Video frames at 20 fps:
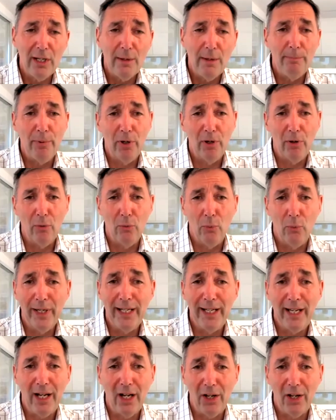but we
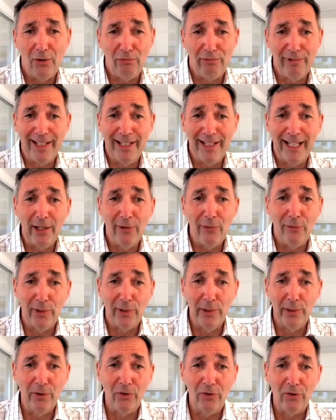can't really
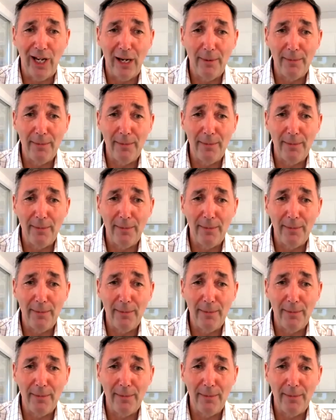influence how